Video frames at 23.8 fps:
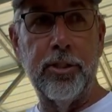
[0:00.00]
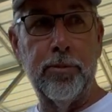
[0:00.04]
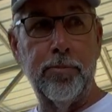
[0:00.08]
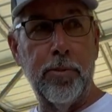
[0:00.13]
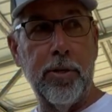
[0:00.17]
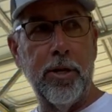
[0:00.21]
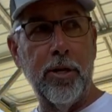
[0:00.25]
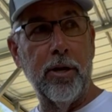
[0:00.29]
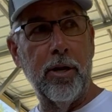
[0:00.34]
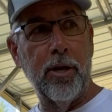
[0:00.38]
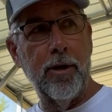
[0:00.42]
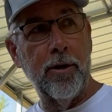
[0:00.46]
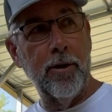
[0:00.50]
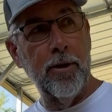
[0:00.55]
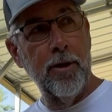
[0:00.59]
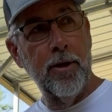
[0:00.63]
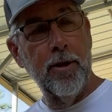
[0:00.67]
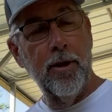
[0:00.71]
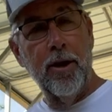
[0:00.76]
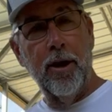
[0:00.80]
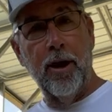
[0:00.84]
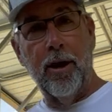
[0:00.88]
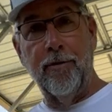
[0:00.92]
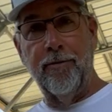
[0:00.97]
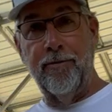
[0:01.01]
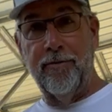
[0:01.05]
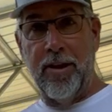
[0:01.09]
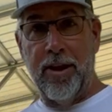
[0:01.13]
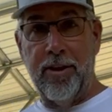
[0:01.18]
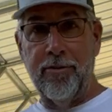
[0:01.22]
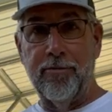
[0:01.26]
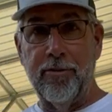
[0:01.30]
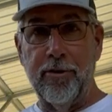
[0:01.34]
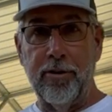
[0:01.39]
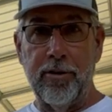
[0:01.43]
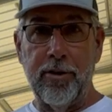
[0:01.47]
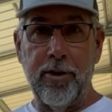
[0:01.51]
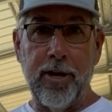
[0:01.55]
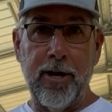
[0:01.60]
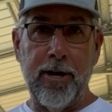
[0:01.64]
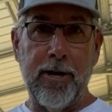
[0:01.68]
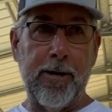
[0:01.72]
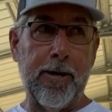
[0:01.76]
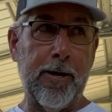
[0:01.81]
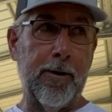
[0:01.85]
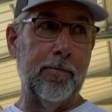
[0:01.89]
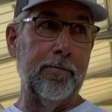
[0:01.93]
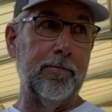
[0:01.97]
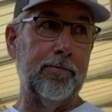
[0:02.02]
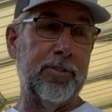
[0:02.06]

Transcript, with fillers: been a, a favorite um,